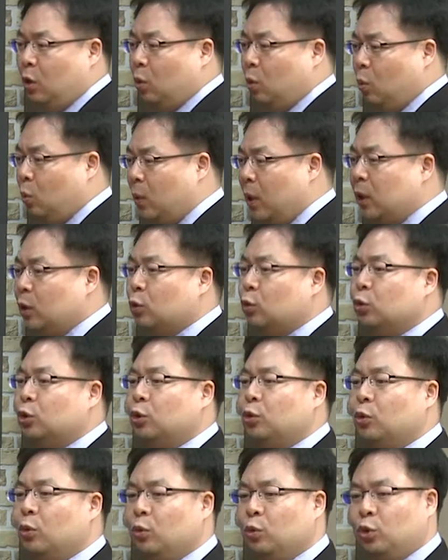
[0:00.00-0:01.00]
What
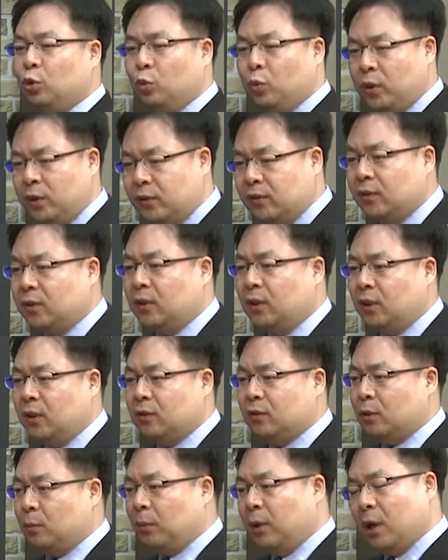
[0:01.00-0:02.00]
would we see
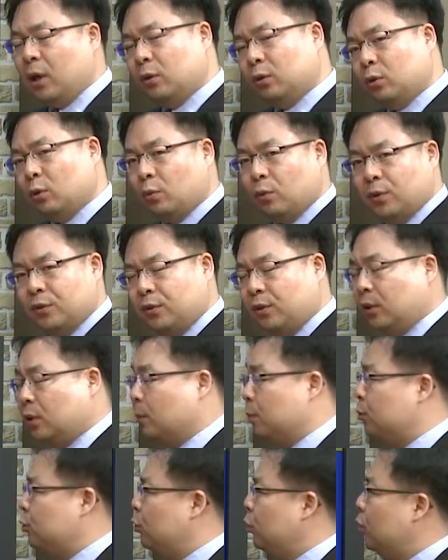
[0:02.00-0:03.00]
some characteristic
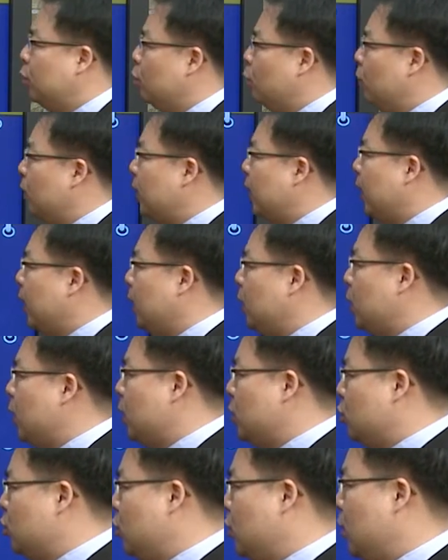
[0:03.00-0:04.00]
of student with
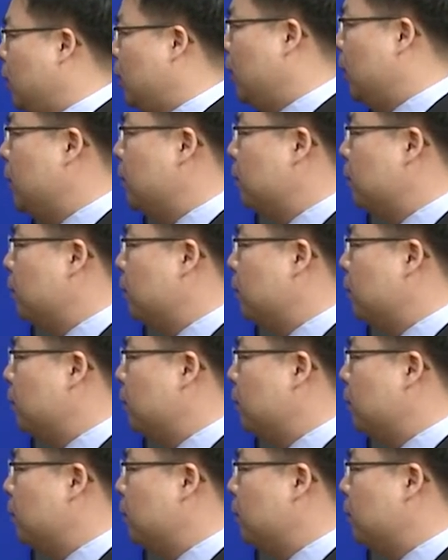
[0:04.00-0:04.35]
ADHD?